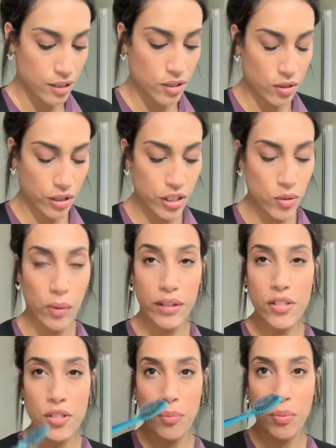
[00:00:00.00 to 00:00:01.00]
so I just wet the
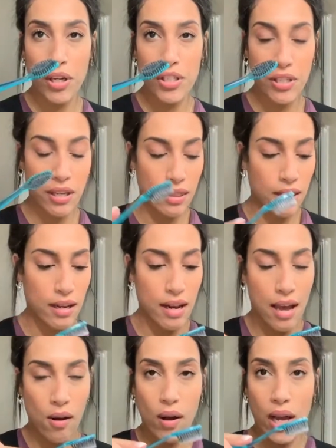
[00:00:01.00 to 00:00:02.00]
toothbrush and then
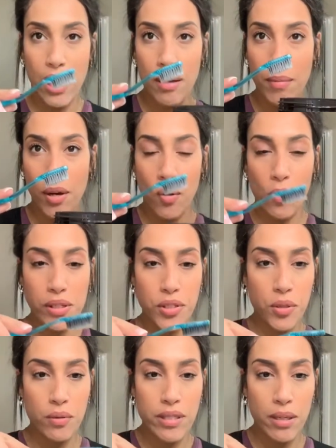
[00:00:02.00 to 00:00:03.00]
now I am going
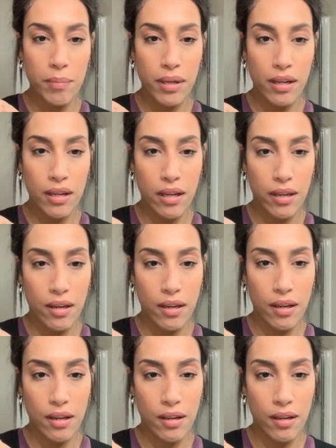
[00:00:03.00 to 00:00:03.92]
to dip it in